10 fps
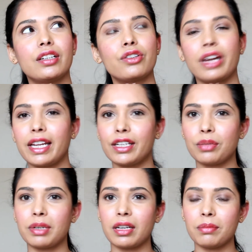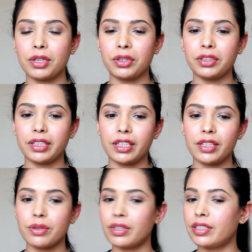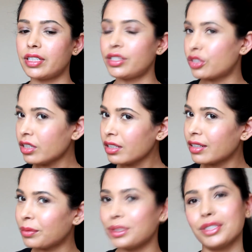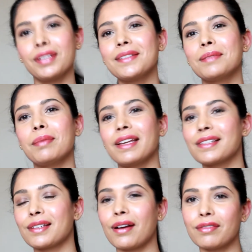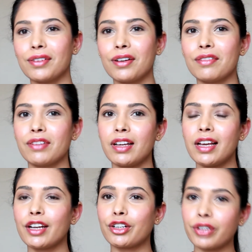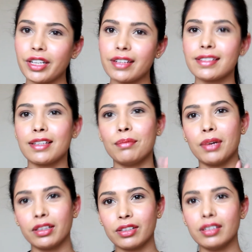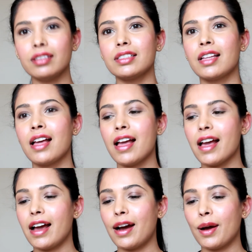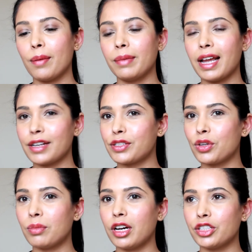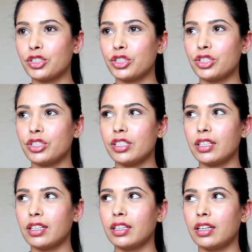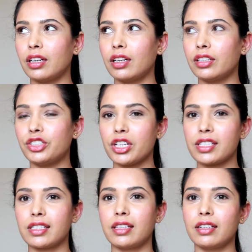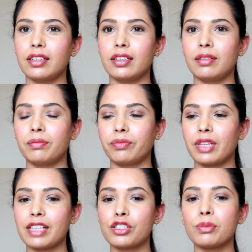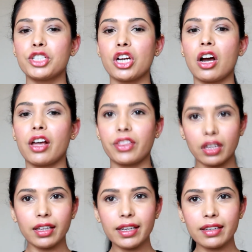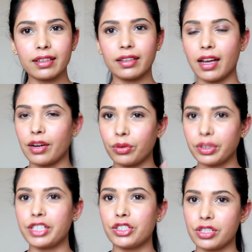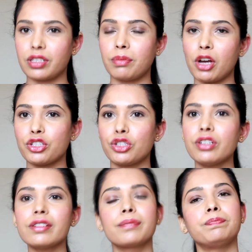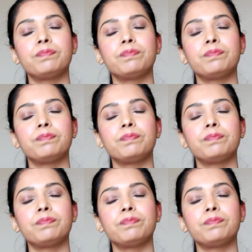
training to become a Kundalini yoga teacher, which is based off of kriyas and mantras. Not so much hatha like, not only just the postures,